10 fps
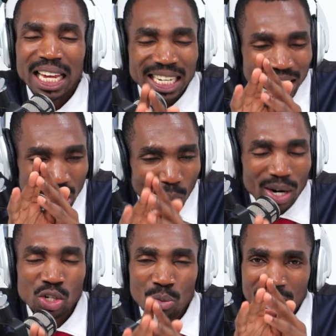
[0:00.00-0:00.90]
He just
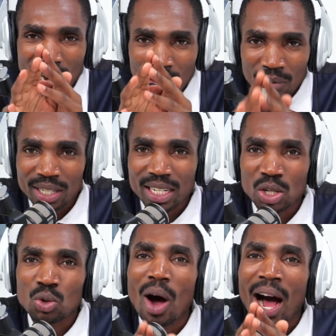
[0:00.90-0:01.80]
wants to be
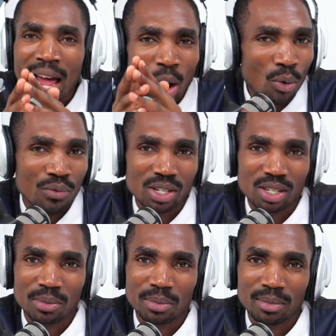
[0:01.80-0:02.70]
elevated to a higher office.